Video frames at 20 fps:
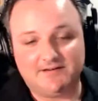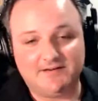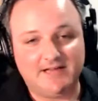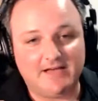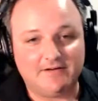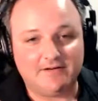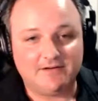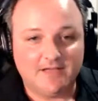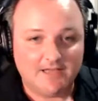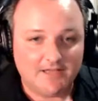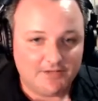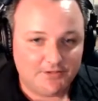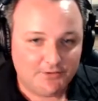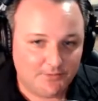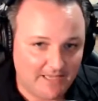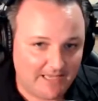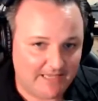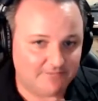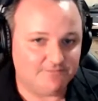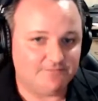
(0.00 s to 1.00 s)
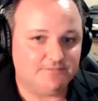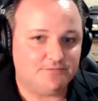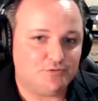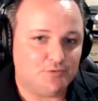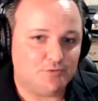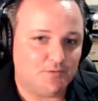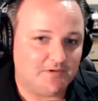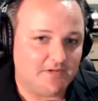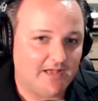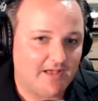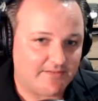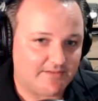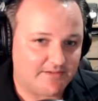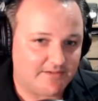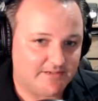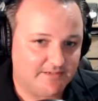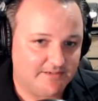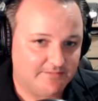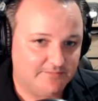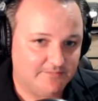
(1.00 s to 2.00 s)
Now, you have taught at
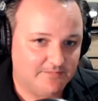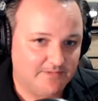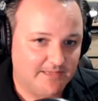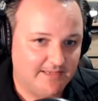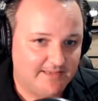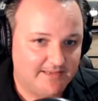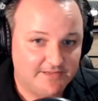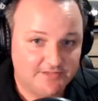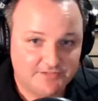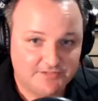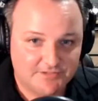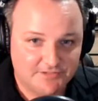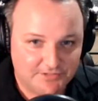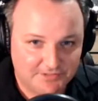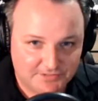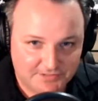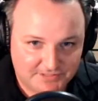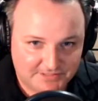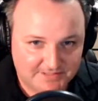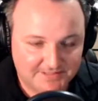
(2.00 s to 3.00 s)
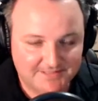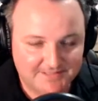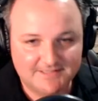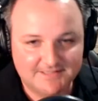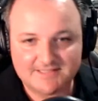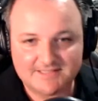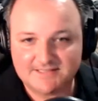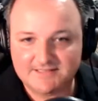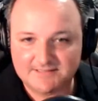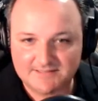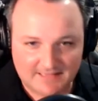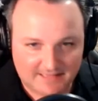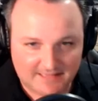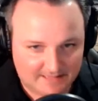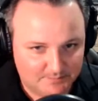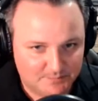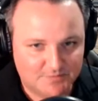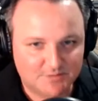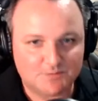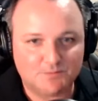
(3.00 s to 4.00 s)
other institutions and
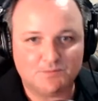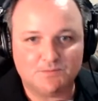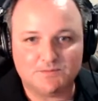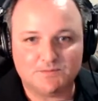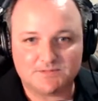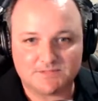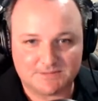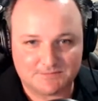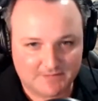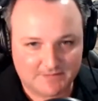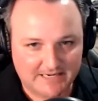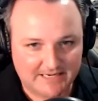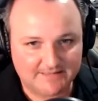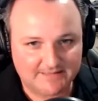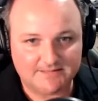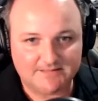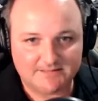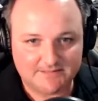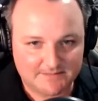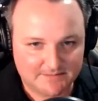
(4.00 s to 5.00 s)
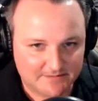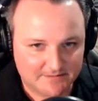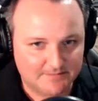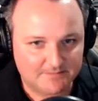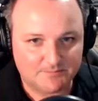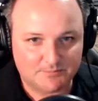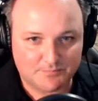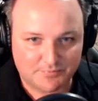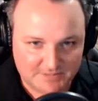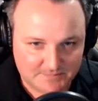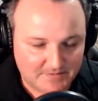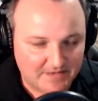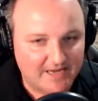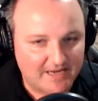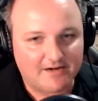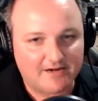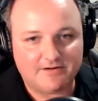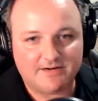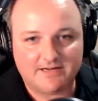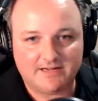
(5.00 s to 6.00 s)
schools around the Brisbane
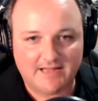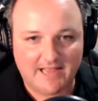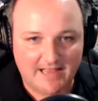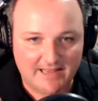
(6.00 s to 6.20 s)
area,